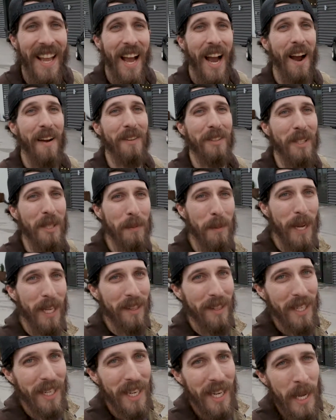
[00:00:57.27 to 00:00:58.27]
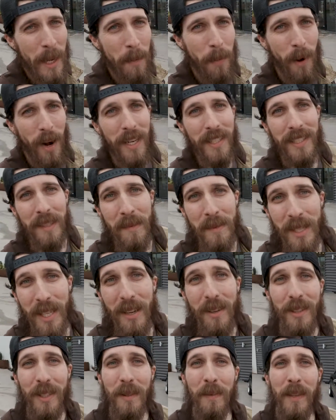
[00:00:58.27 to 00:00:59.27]
Obviously, Bentley prides
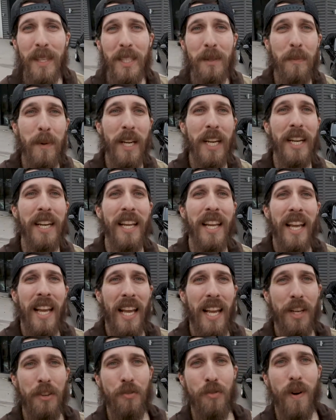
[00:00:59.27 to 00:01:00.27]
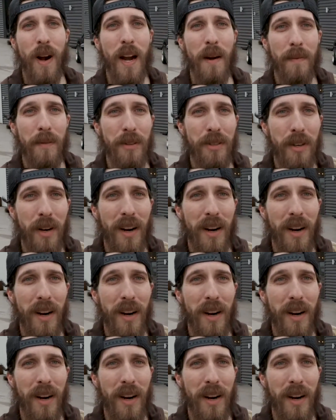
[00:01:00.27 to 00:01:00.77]
themselves on this being a driver's